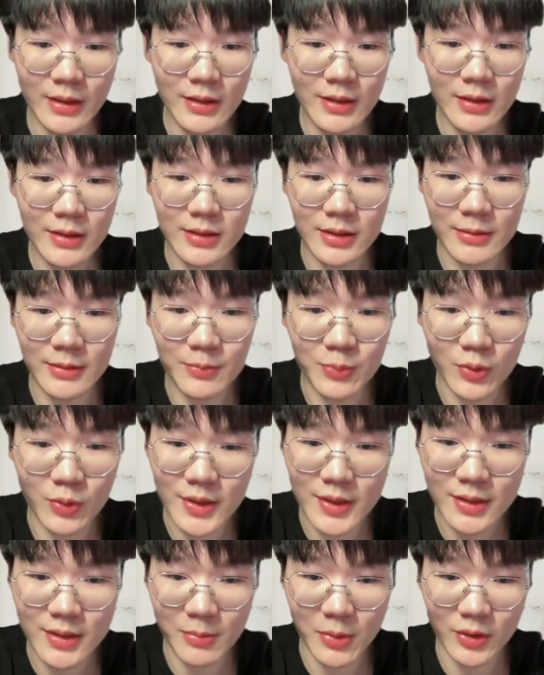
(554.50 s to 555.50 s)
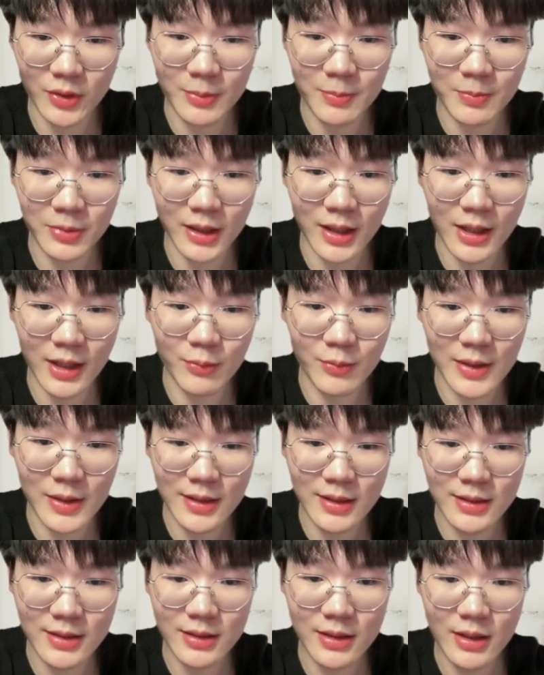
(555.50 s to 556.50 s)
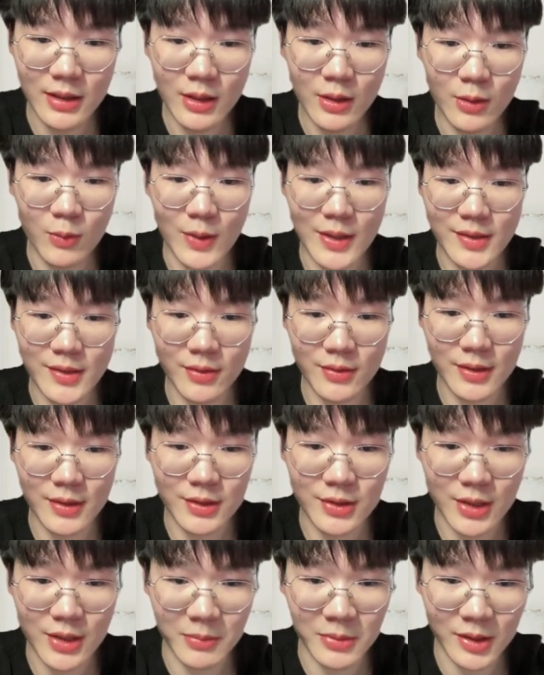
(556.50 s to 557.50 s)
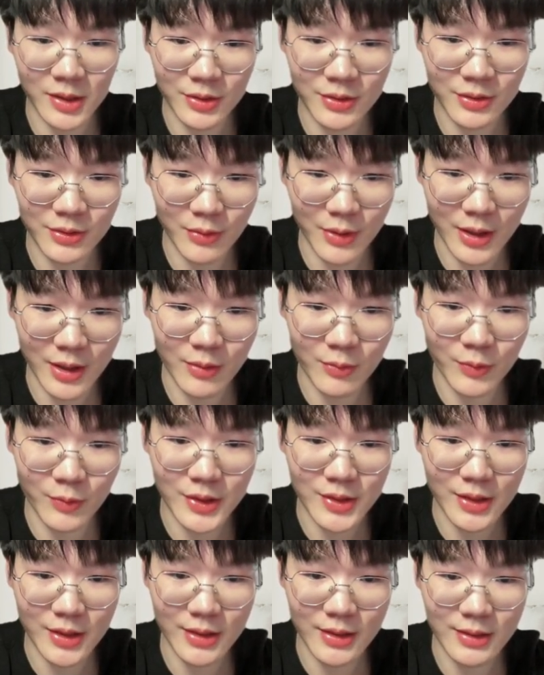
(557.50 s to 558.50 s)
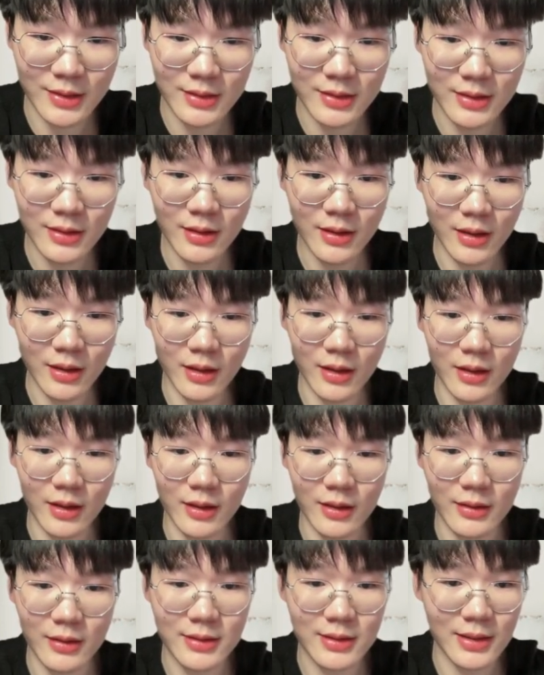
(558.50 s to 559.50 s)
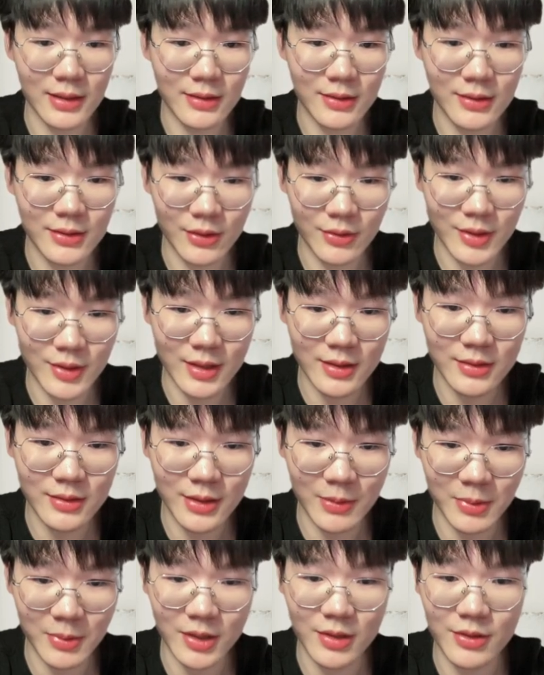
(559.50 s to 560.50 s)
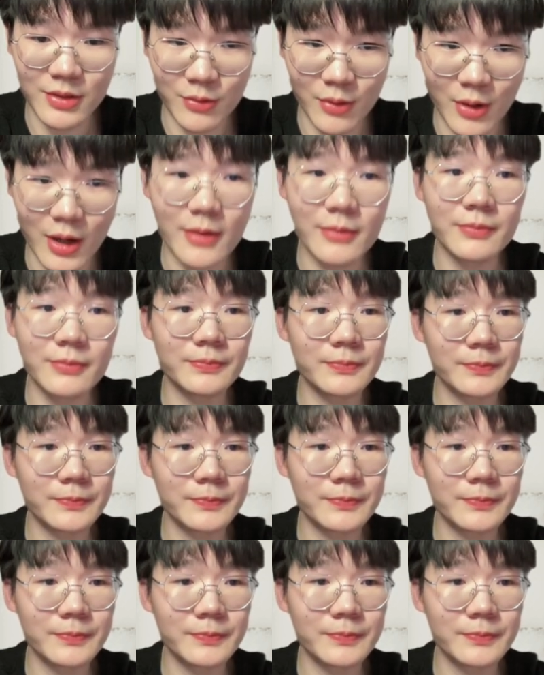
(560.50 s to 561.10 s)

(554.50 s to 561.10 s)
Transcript: 10 points multiplied with 1,000 Japanese yuan, which is 10,000 Japanese yuan.